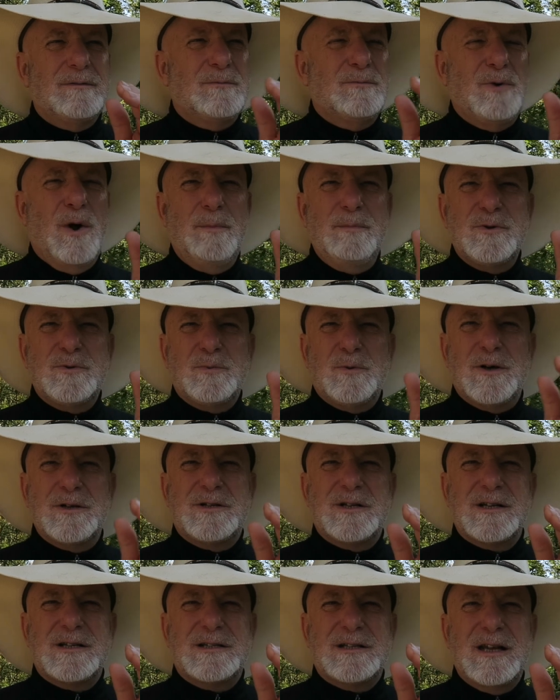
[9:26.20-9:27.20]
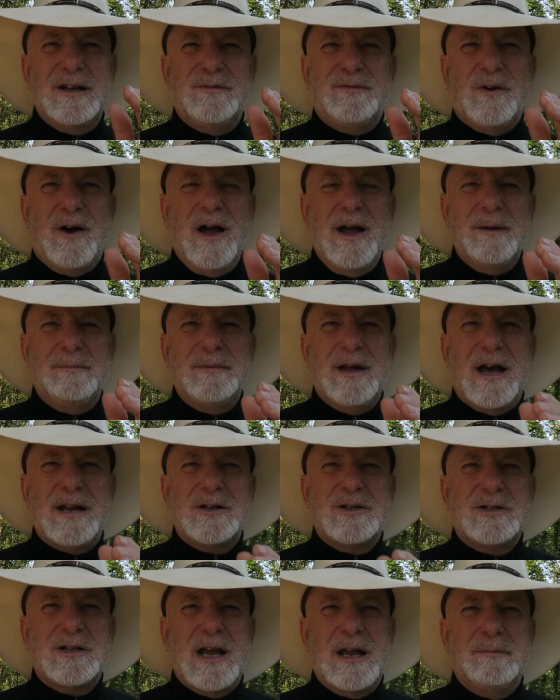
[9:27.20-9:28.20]
Romans 1:16 for I am not
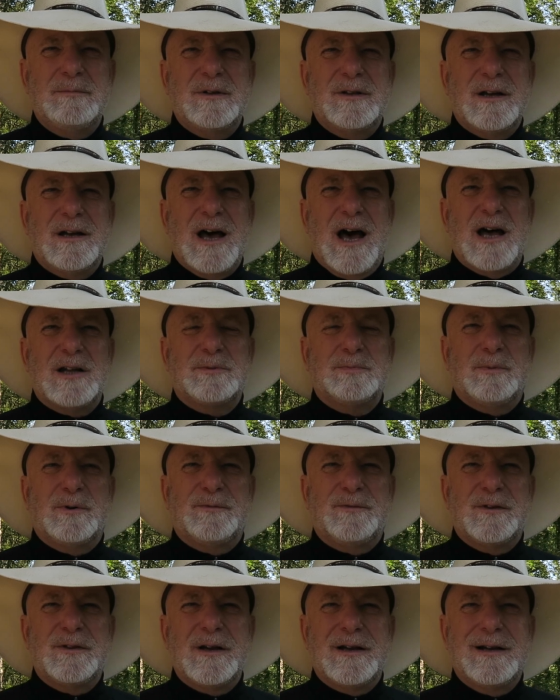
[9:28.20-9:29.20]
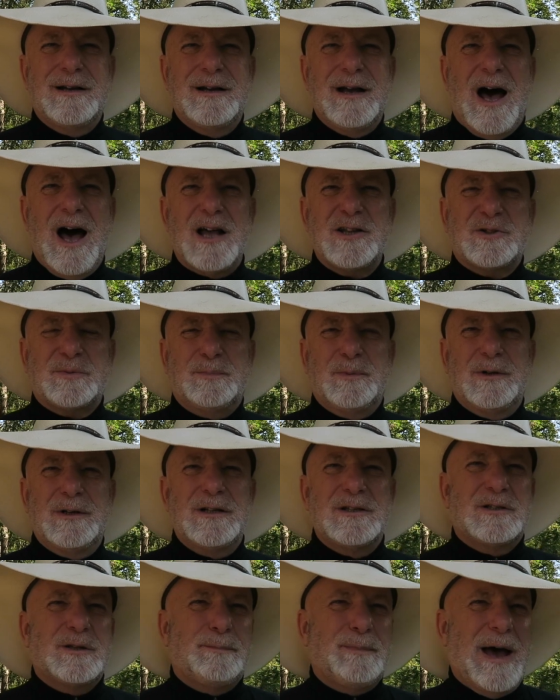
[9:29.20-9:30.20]
ashamed of the gospel for the gospel
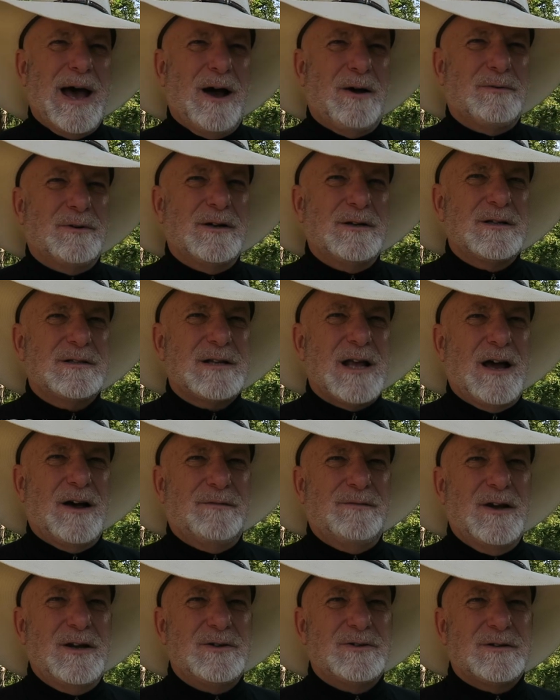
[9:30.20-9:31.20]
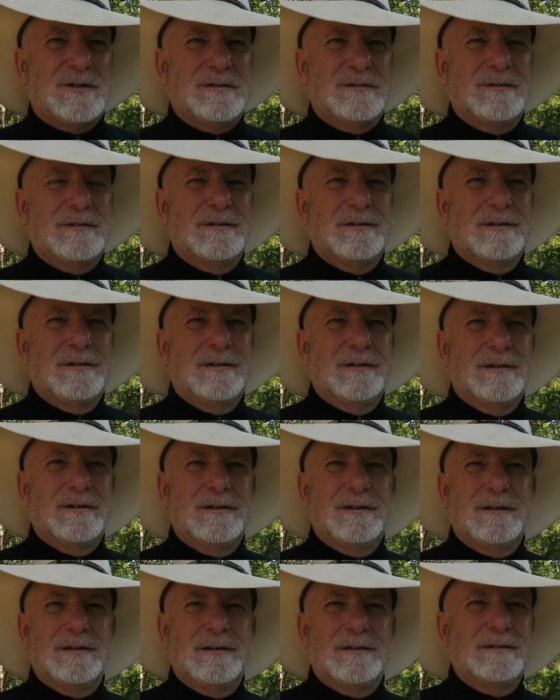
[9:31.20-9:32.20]
is the power unto salvation.
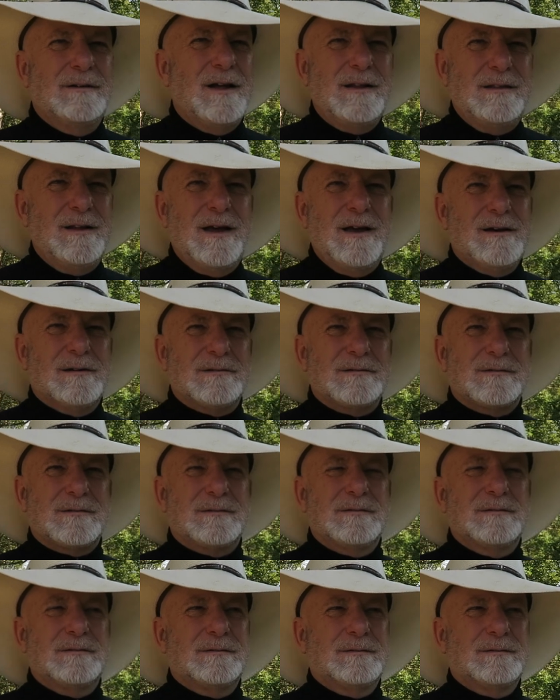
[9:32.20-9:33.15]
Nothing else.